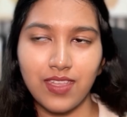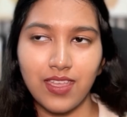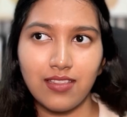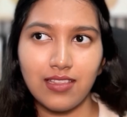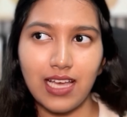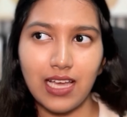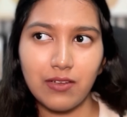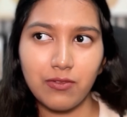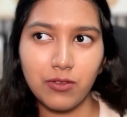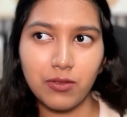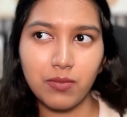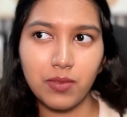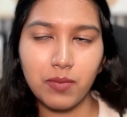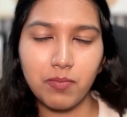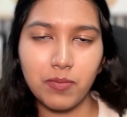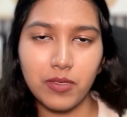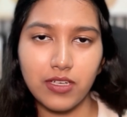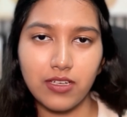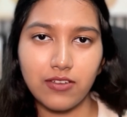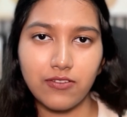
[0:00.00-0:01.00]
That would be
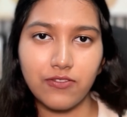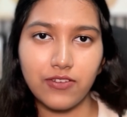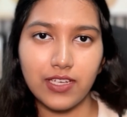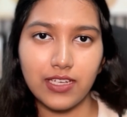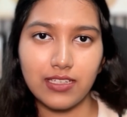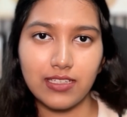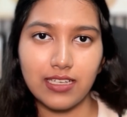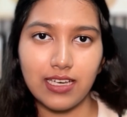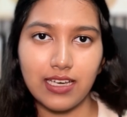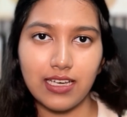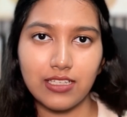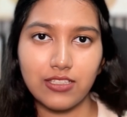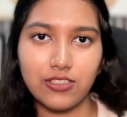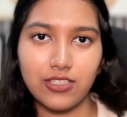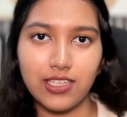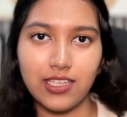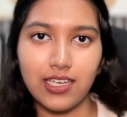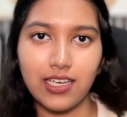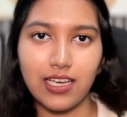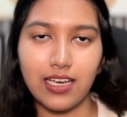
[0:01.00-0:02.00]
perfect.
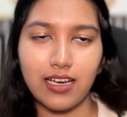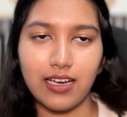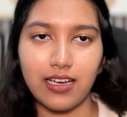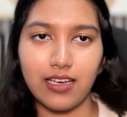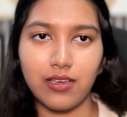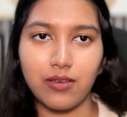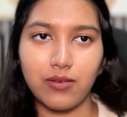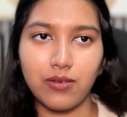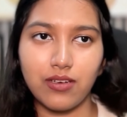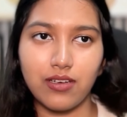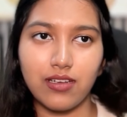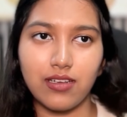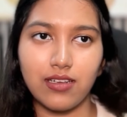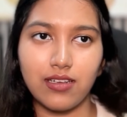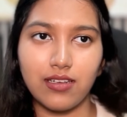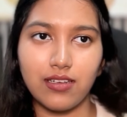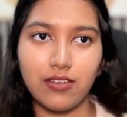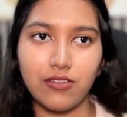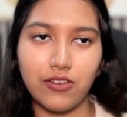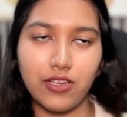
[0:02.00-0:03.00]
Actually, I would
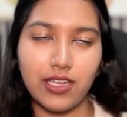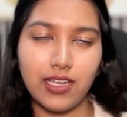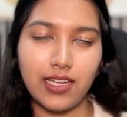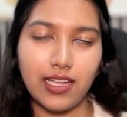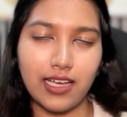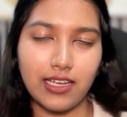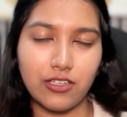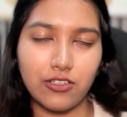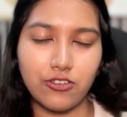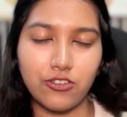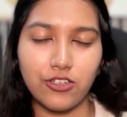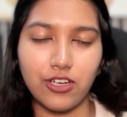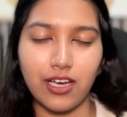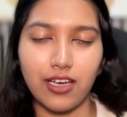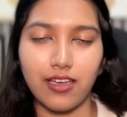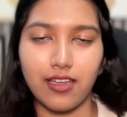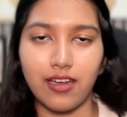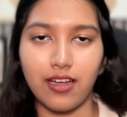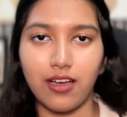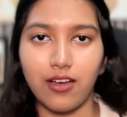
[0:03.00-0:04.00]
really like to
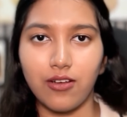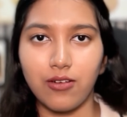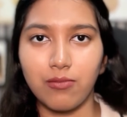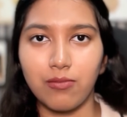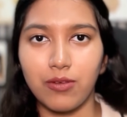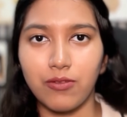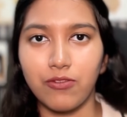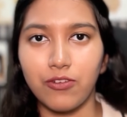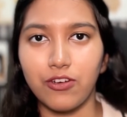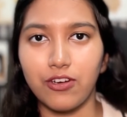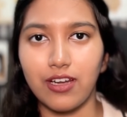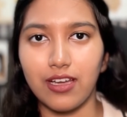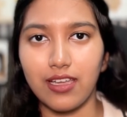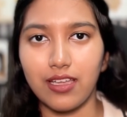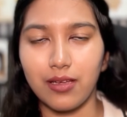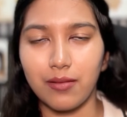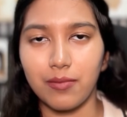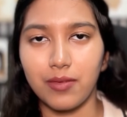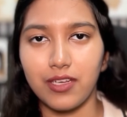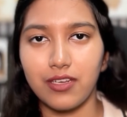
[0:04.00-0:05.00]
try it out before I
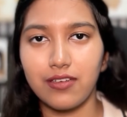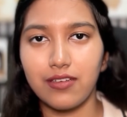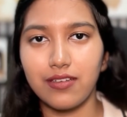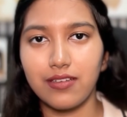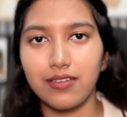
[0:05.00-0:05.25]
commit.